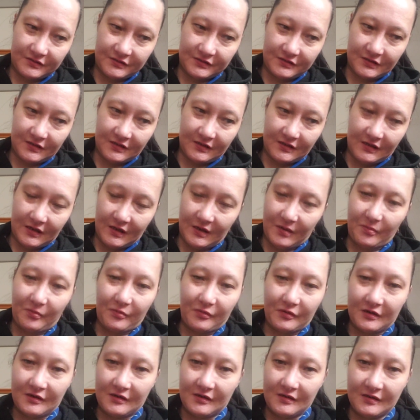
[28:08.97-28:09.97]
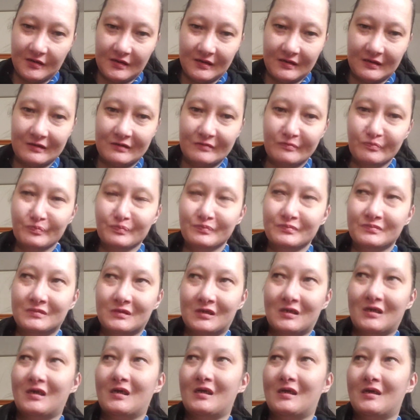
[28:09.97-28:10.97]
to say the M word
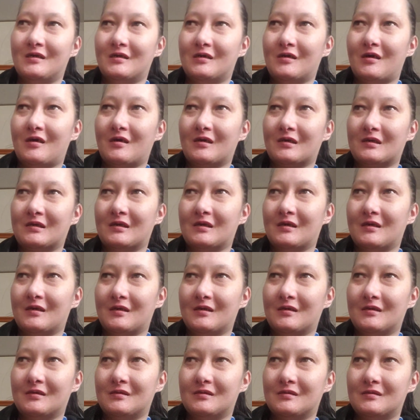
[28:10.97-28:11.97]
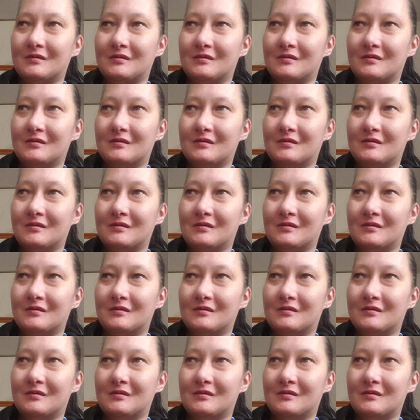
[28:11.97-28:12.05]
and not get